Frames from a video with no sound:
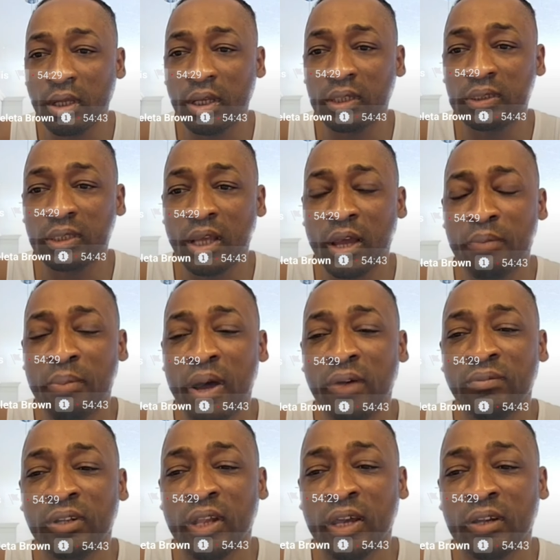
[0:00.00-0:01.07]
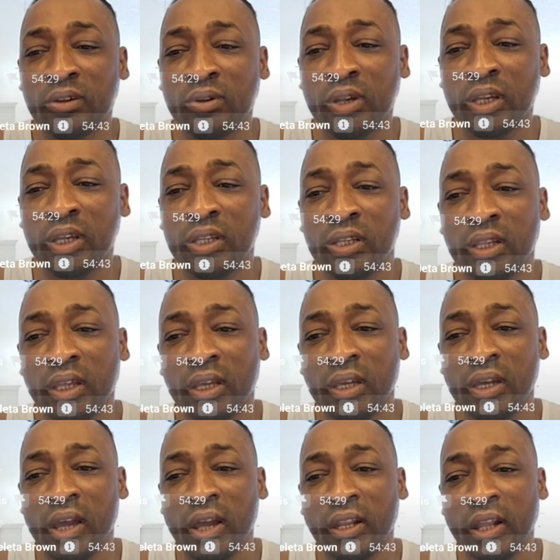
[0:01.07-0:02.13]
Yes, I'm having a great
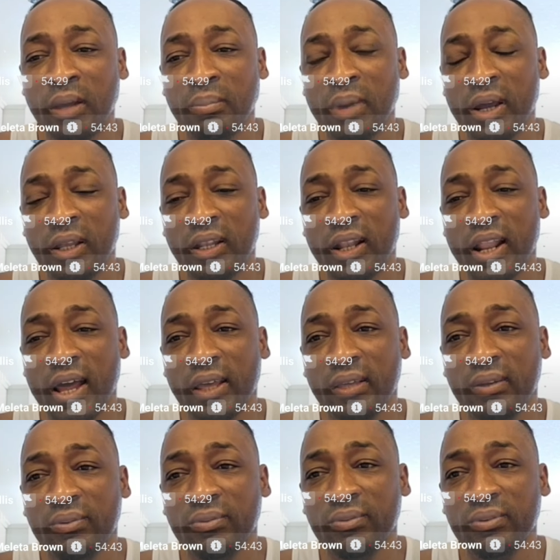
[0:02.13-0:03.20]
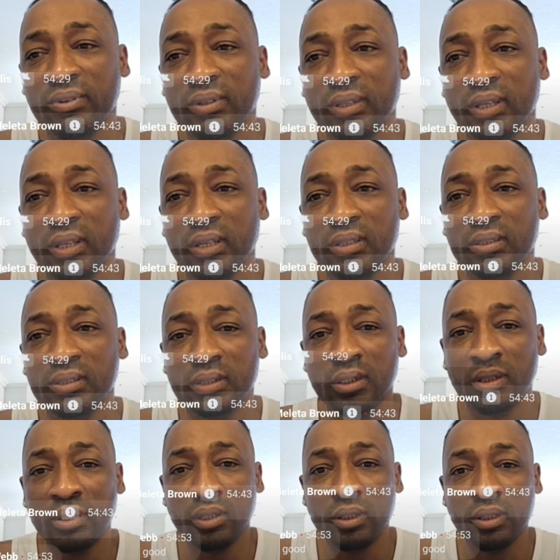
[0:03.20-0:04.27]
day and I'm on live.
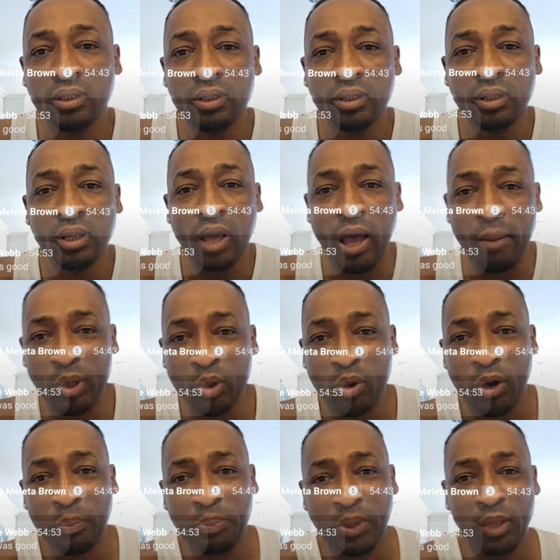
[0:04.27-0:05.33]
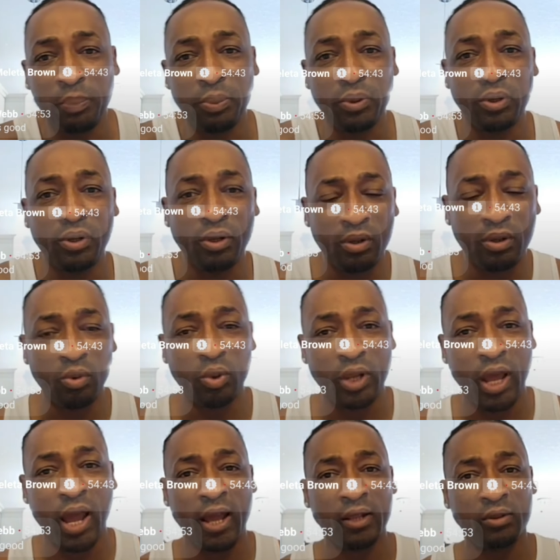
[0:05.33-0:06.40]
Yes. I mean, know people
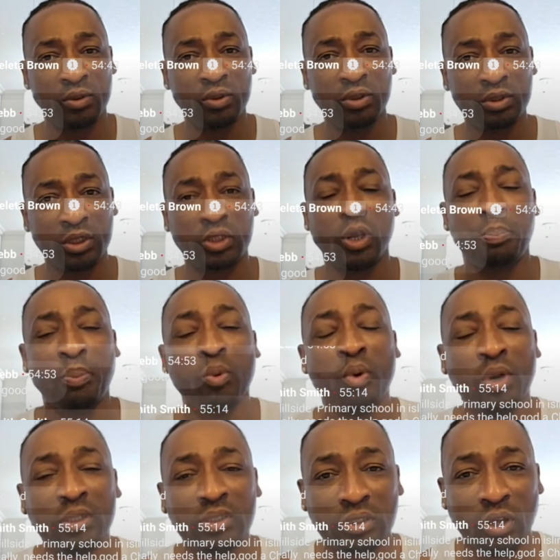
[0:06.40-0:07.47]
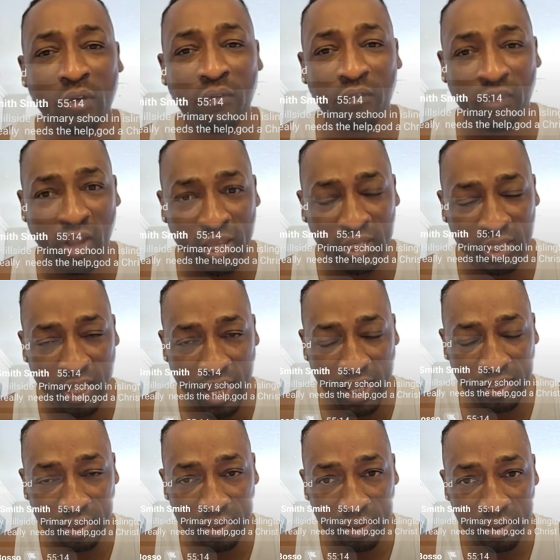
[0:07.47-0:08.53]
would support stuff like
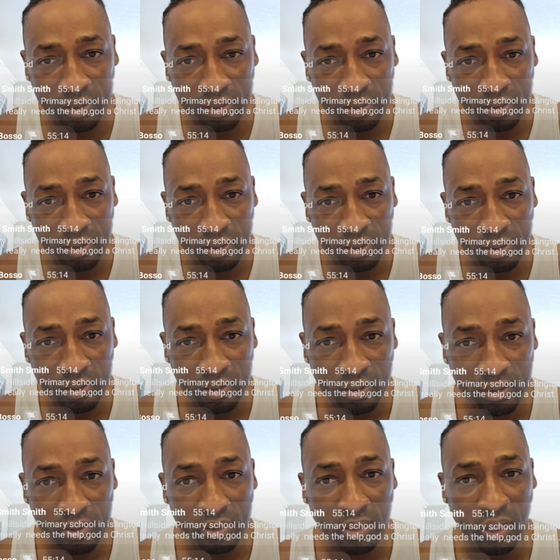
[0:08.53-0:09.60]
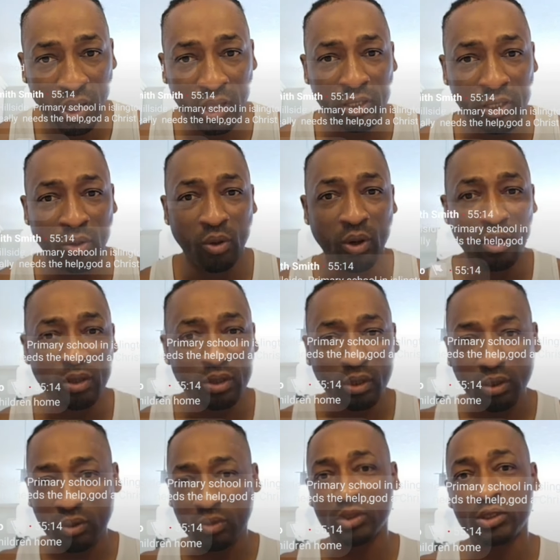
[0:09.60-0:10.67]
that. And you know,
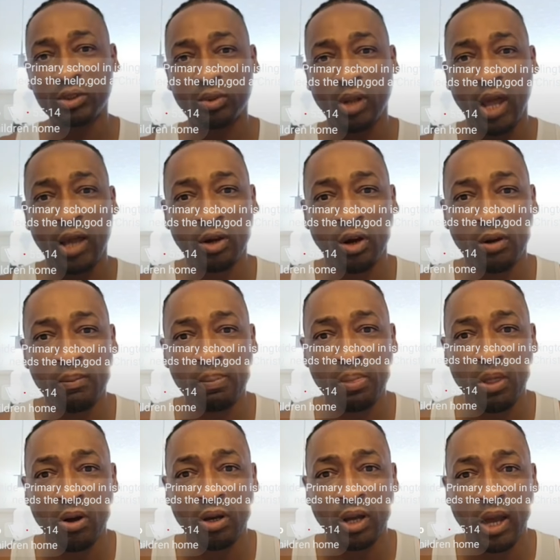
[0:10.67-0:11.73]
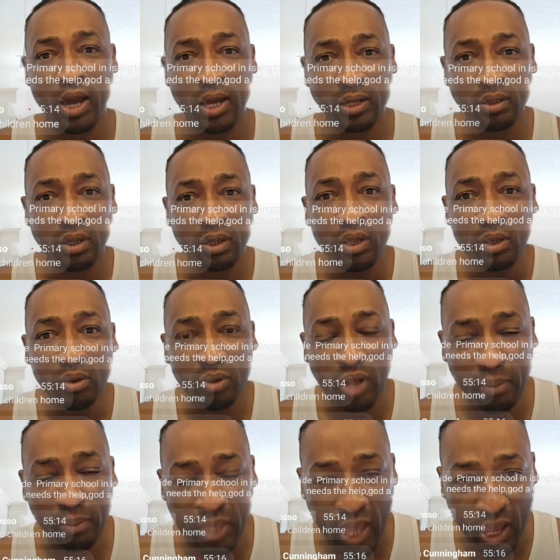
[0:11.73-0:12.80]
Kris would have come down and
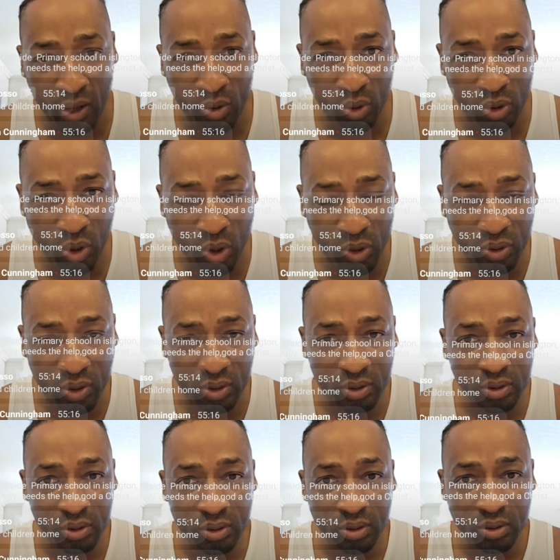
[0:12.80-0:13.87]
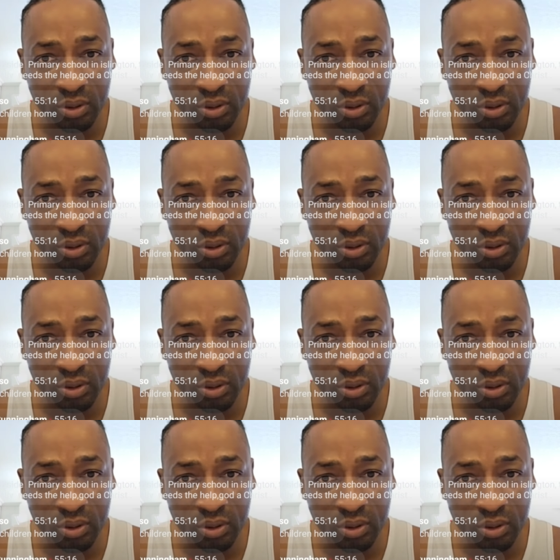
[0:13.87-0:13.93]
would have be a good look.